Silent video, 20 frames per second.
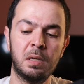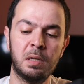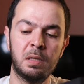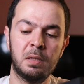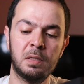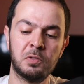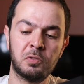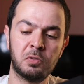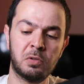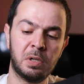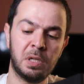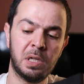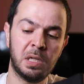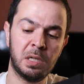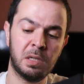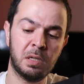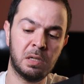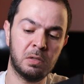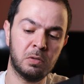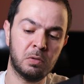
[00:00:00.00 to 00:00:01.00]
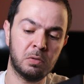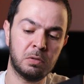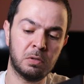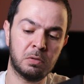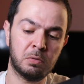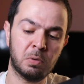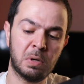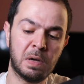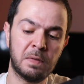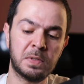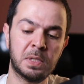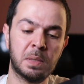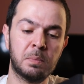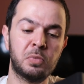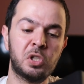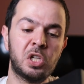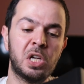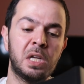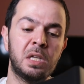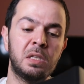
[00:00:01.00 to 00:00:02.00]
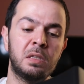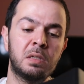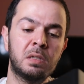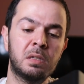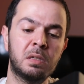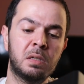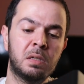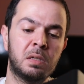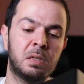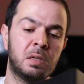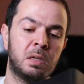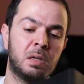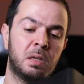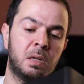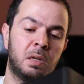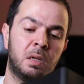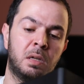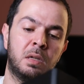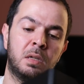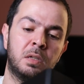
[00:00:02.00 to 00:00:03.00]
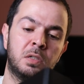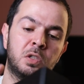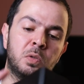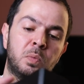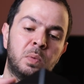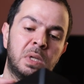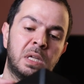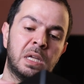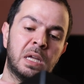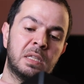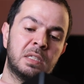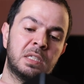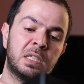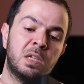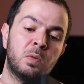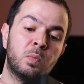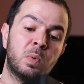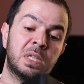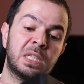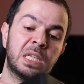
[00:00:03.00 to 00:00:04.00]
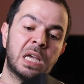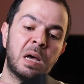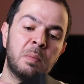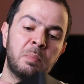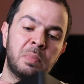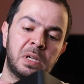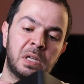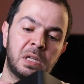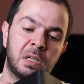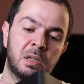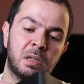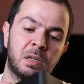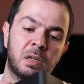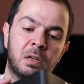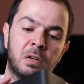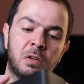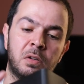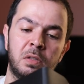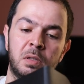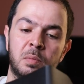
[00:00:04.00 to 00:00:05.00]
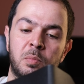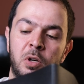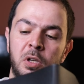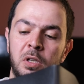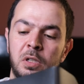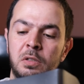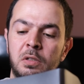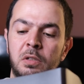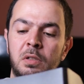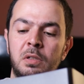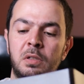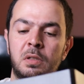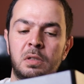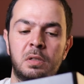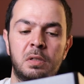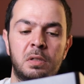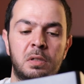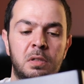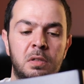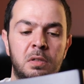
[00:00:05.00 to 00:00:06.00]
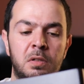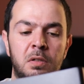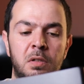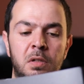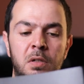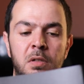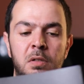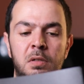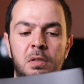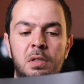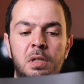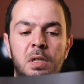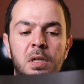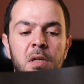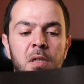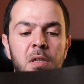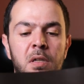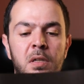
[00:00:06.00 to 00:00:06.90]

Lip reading: the screen in order to have some shade so we can see what's happening on the monitor. Okay.